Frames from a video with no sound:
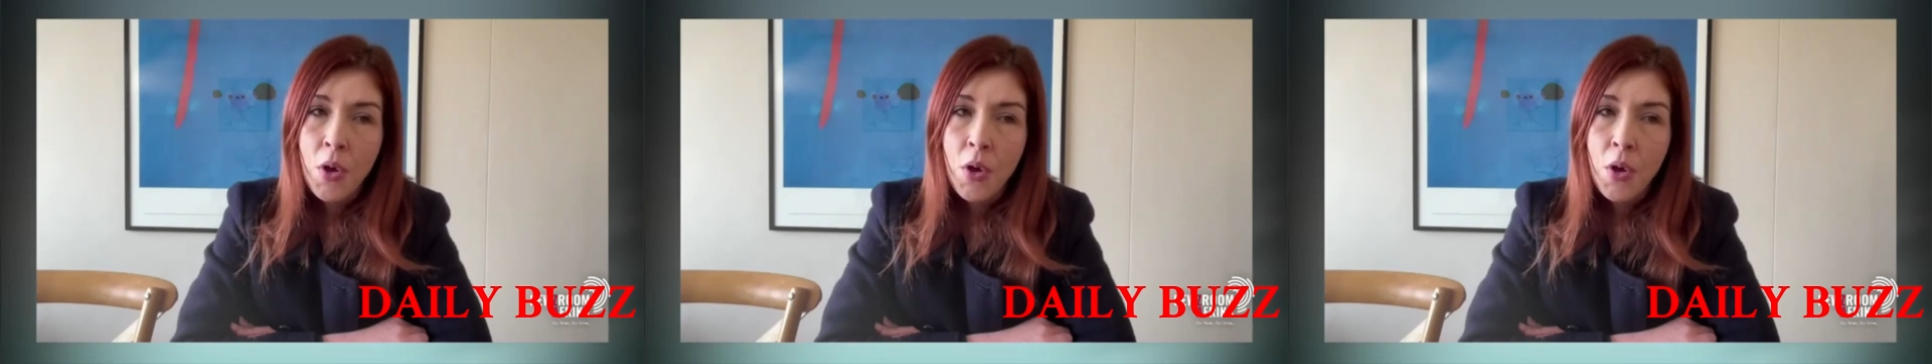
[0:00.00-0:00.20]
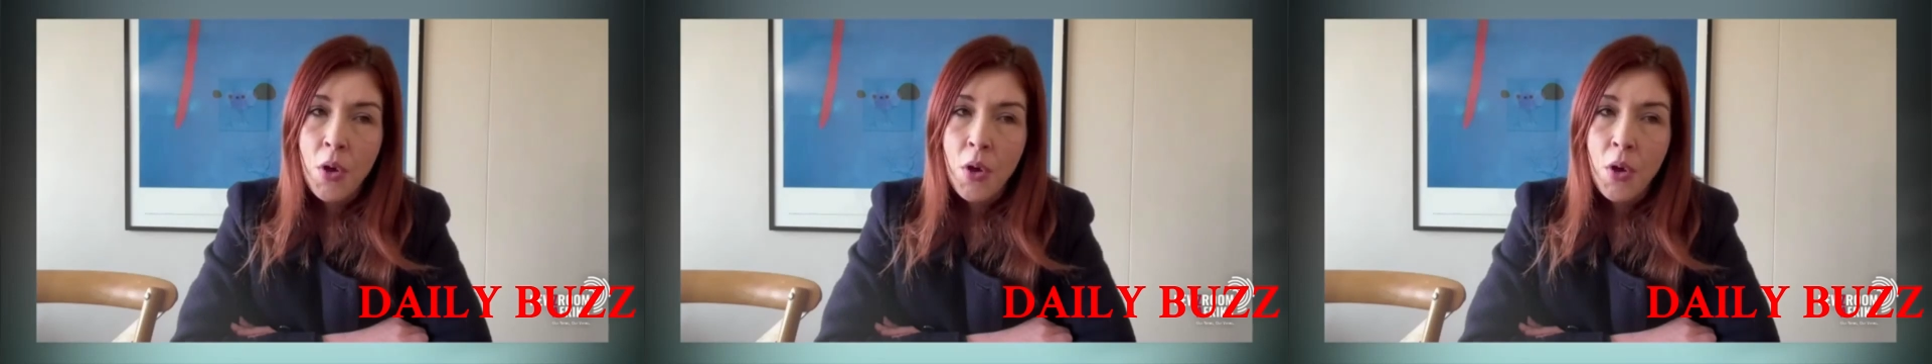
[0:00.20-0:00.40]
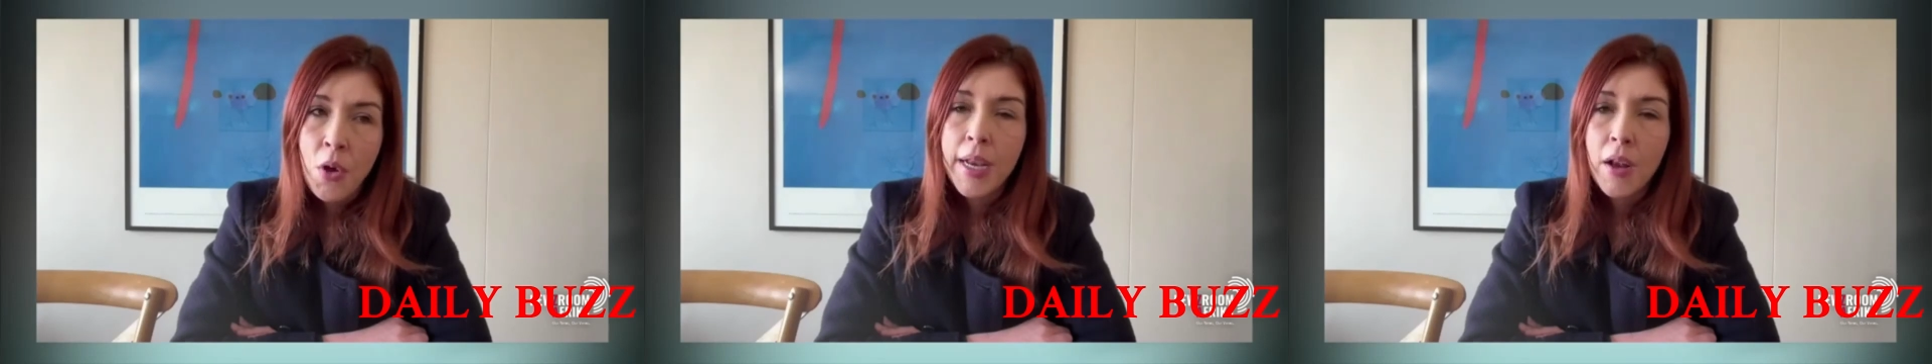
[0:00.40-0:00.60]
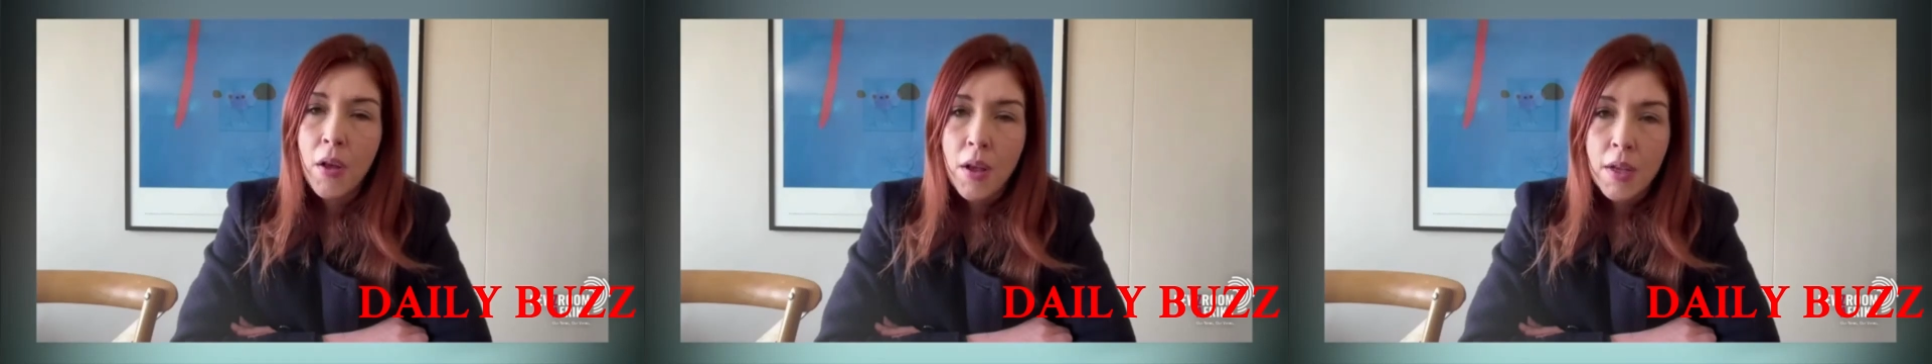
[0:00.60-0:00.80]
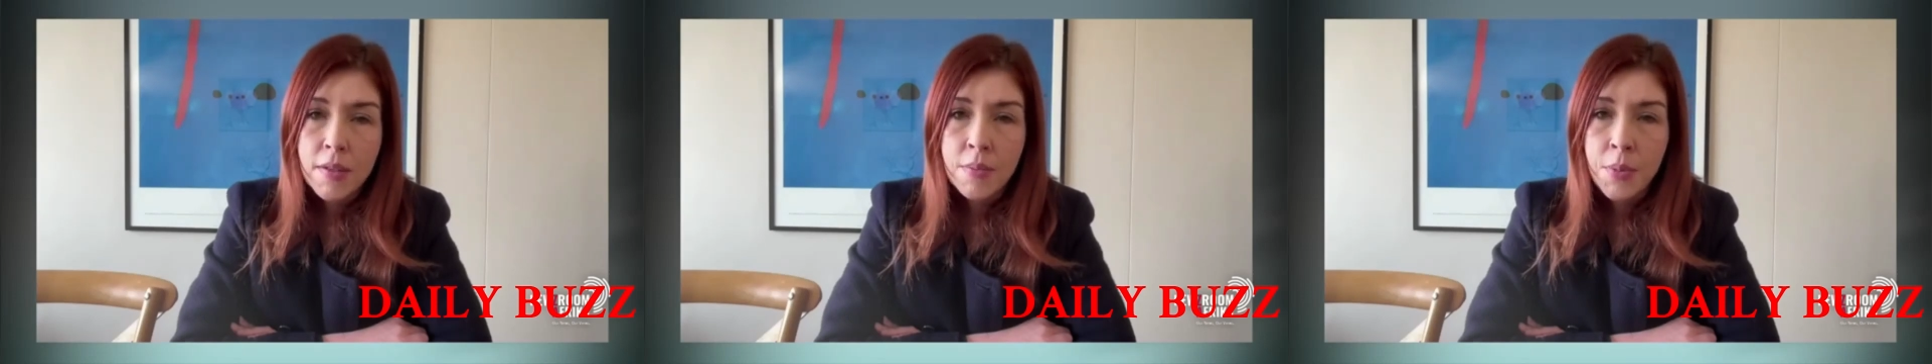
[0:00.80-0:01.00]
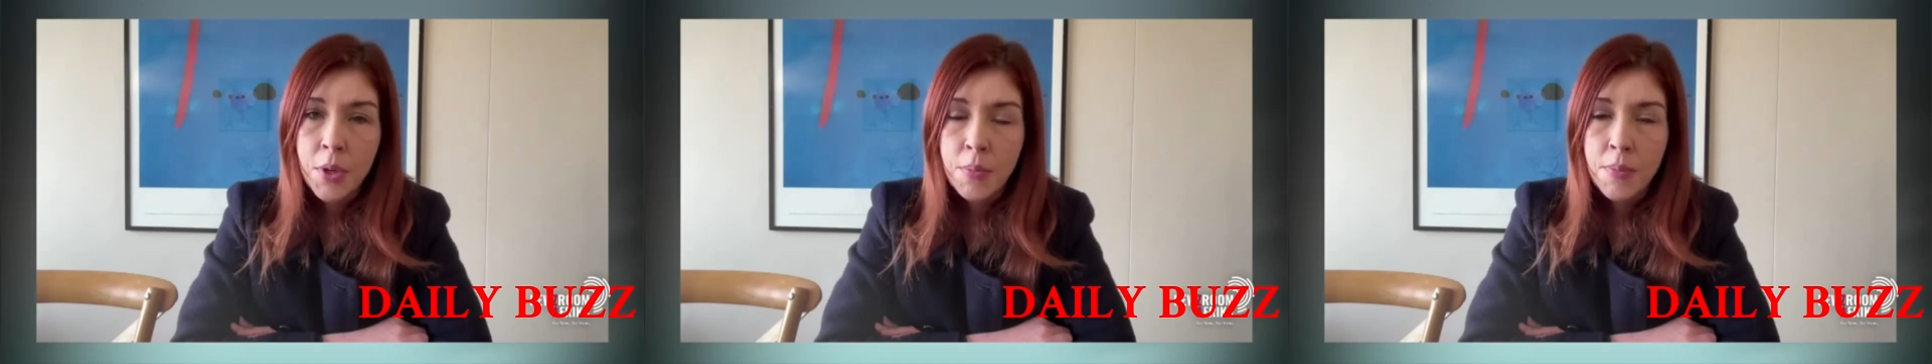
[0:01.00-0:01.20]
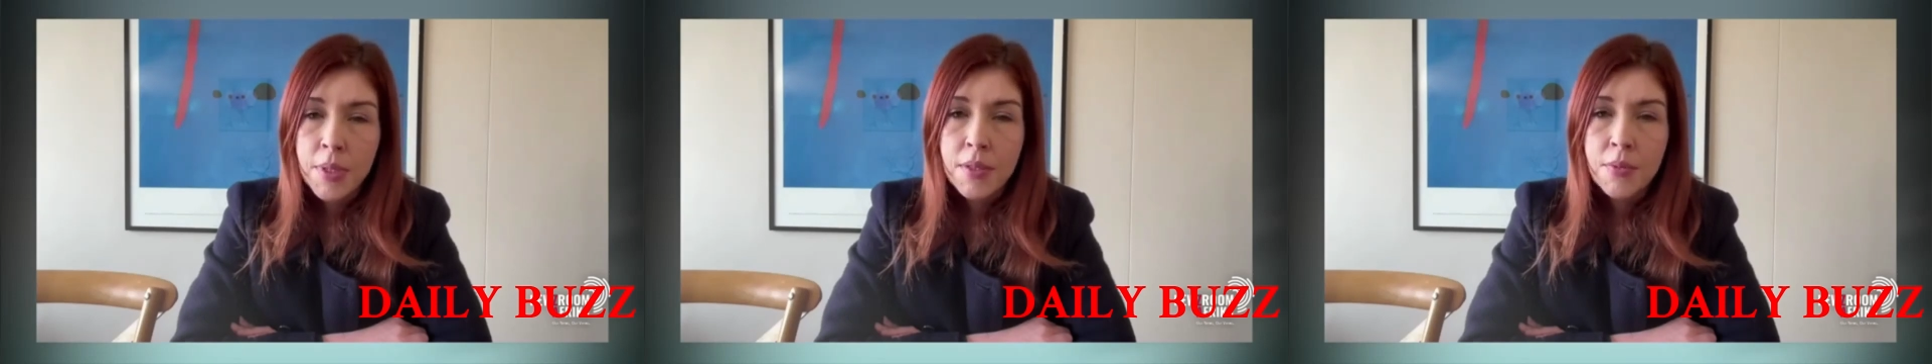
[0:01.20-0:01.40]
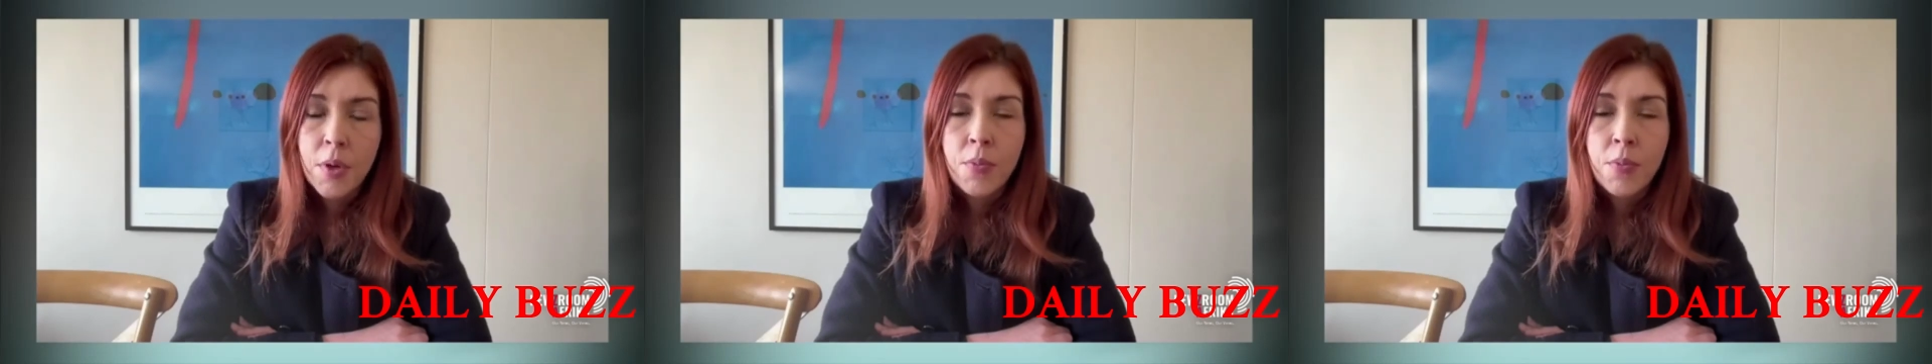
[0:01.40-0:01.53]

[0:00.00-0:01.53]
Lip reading: What were their last moments?